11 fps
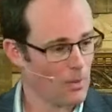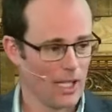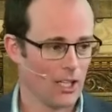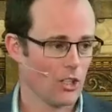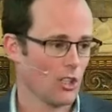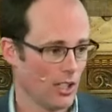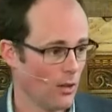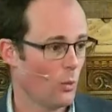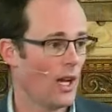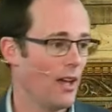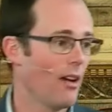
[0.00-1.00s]
But actually,
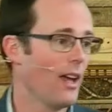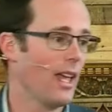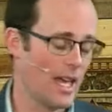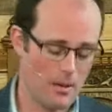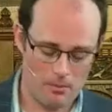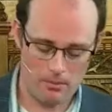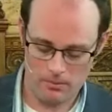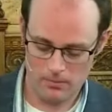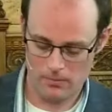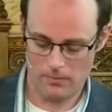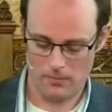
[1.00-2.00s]
the way I am,
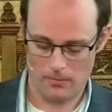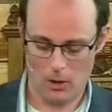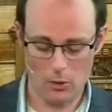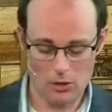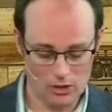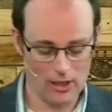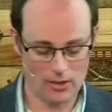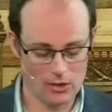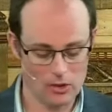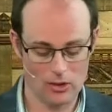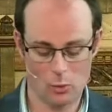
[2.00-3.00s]
those
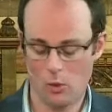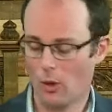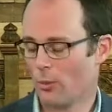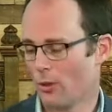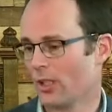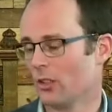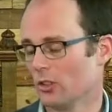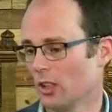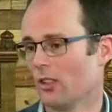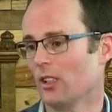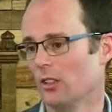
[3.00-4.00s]
sins, is what
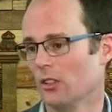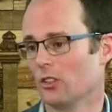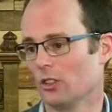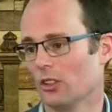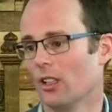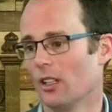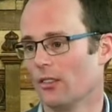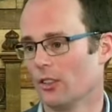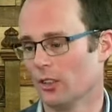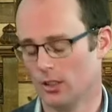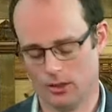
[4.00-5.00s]
brings ugliness to
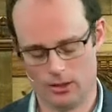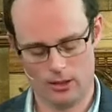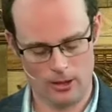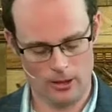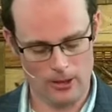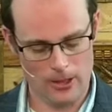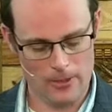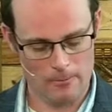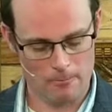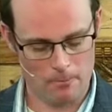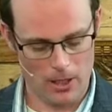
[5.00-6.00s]
life, isn't it?
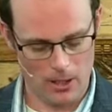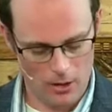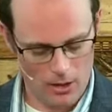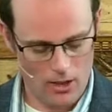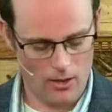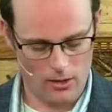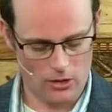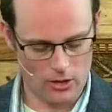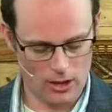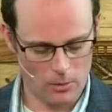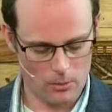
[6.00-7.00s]
They hurt
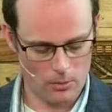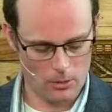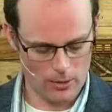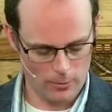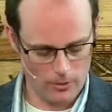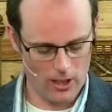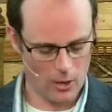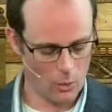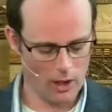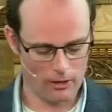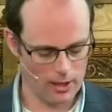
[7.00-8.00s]
others. They can bring
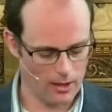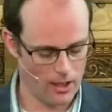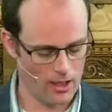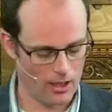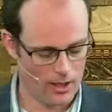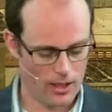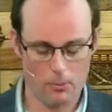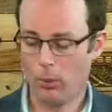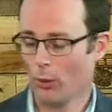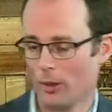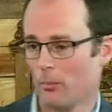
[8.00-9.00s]
fear, worry. They, they
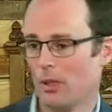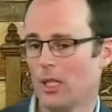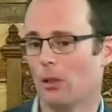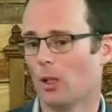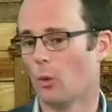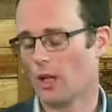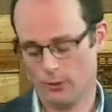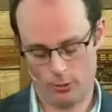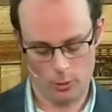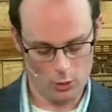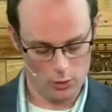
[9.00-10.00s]
point people away
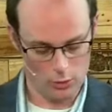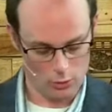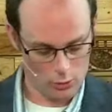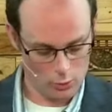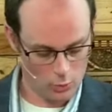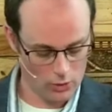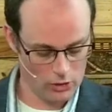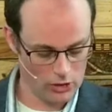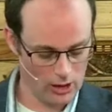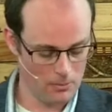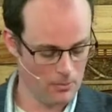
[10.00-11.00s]
from God, not
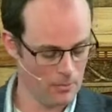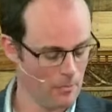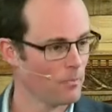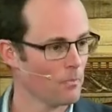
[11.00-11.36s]
towards Him.